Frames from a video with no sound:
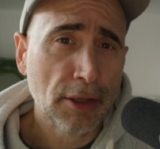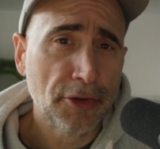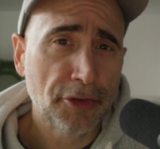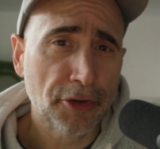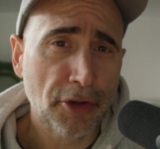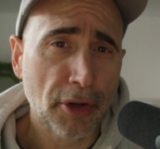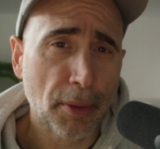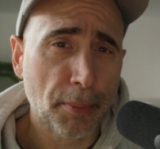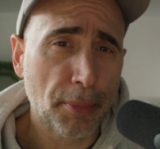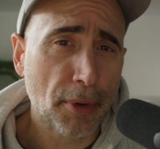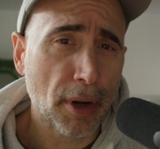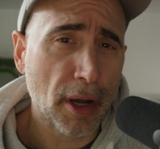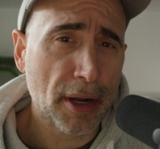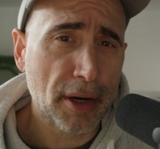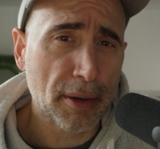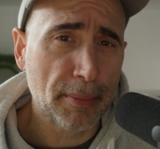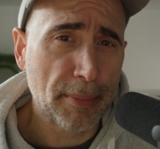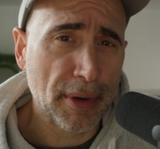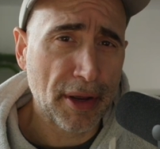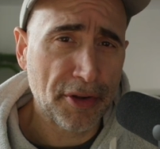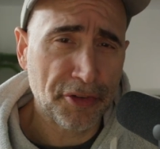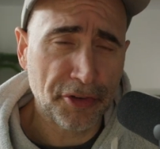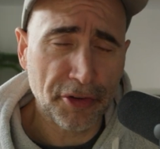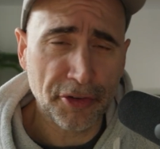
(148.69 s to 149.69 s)
So, the broader
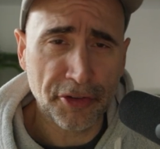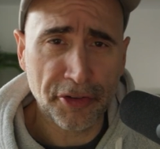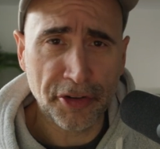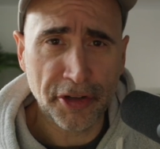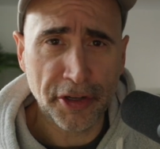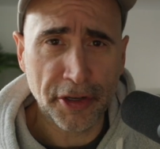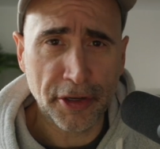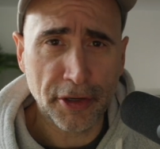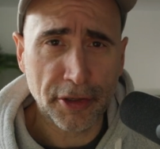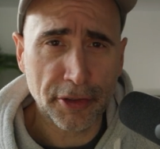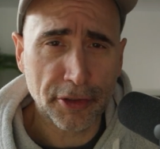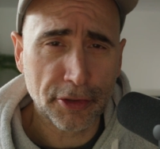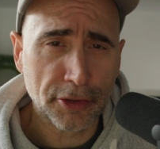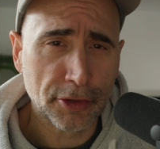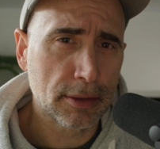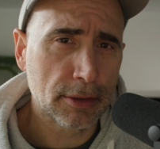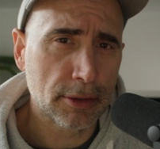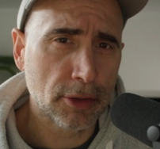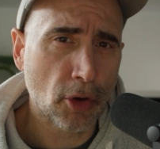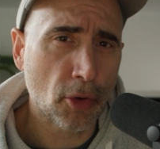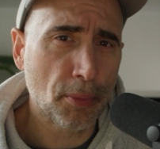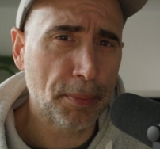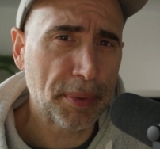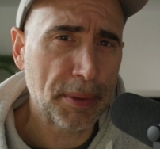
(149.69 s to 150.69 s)
message here
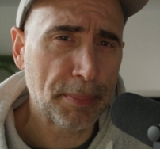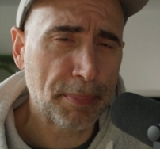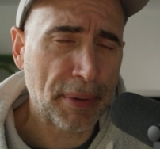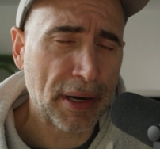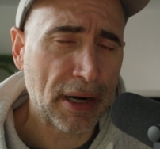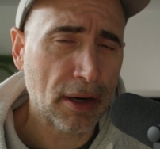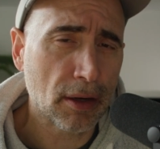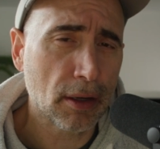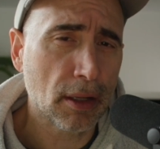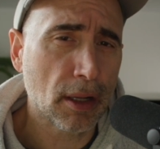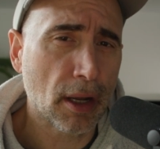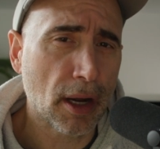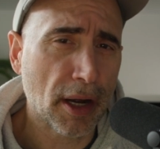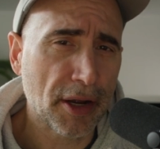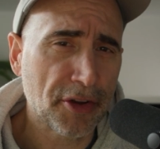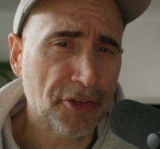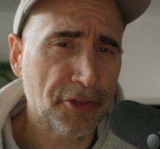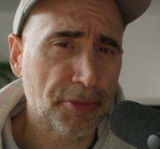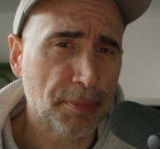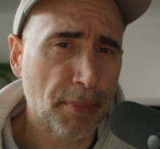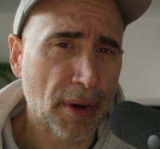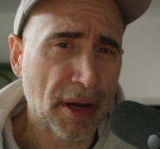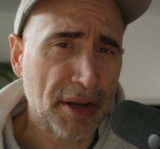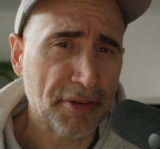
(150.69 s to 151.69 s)
don't be
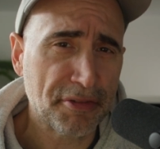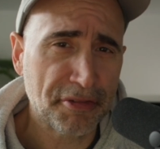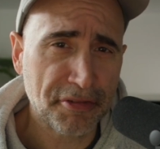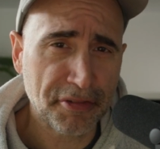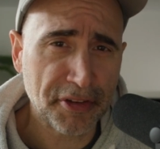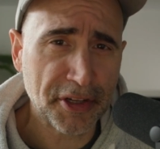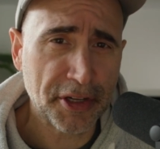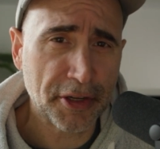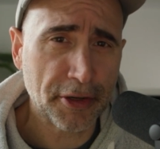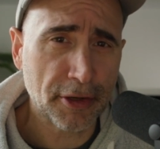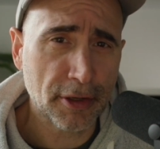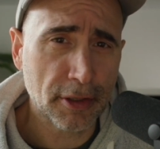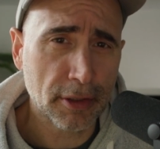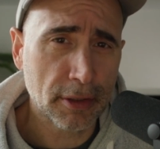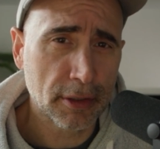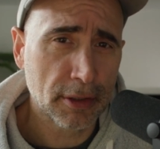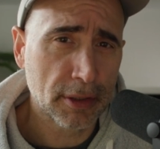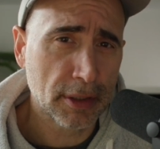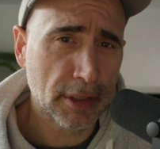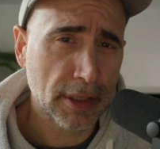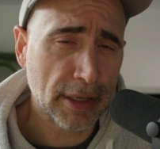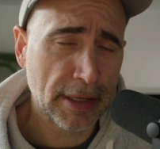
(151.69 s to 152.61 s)
paralyzed by fear